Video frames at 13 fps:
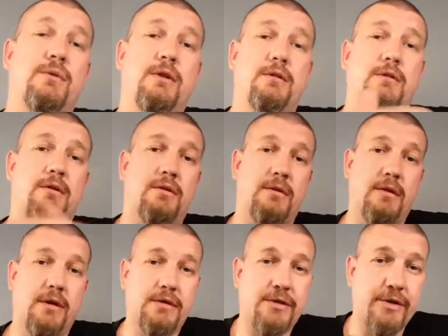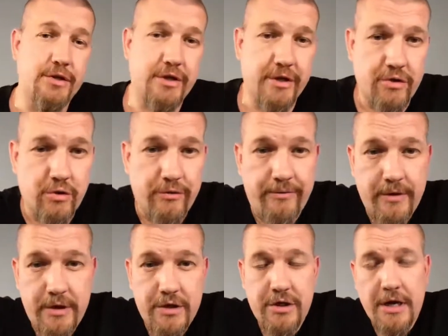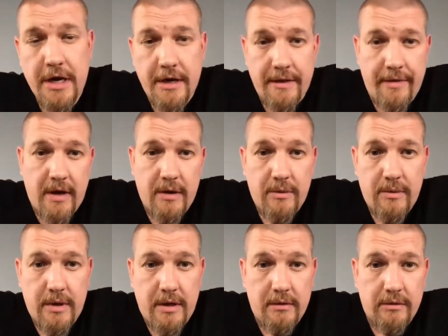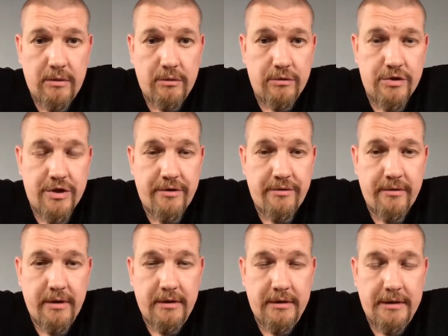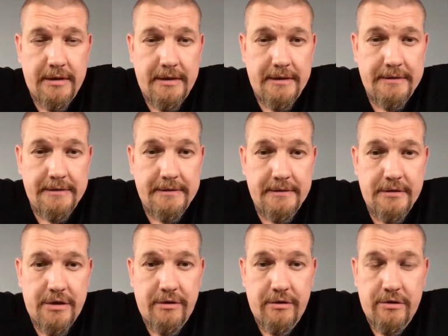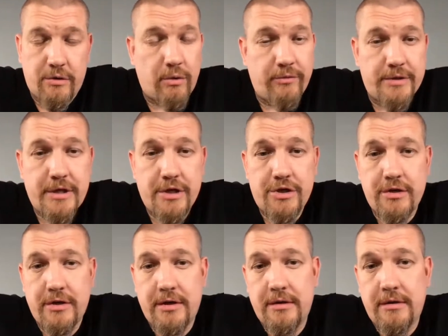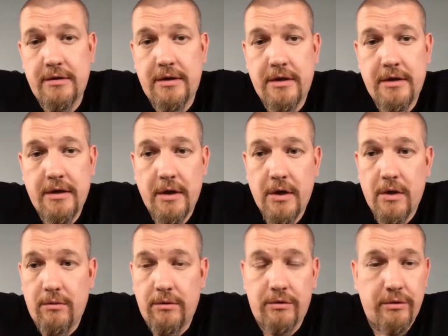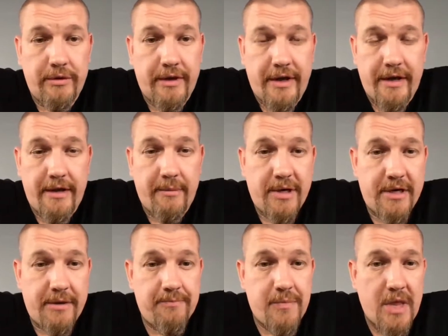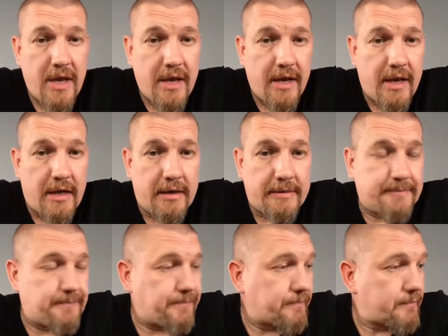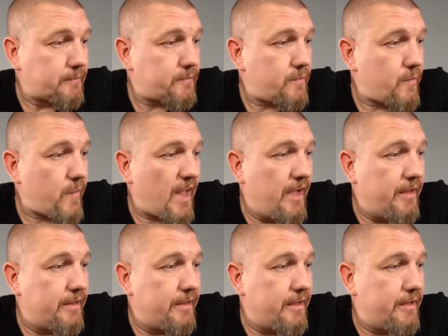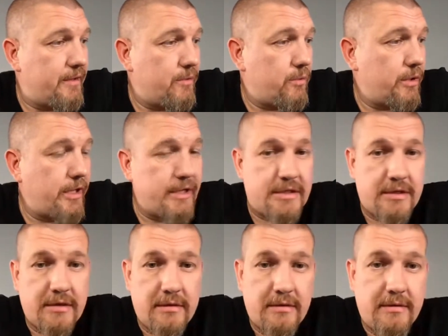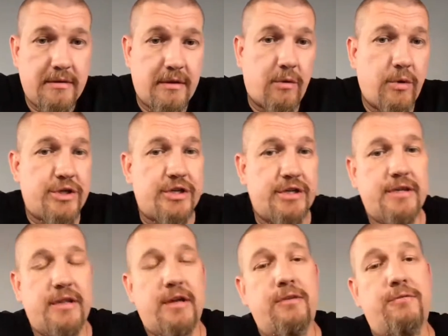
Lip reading: that the screen share should be finished. Now I'll go to general conversation, and we'll do an AMA, and we'll answer the questions that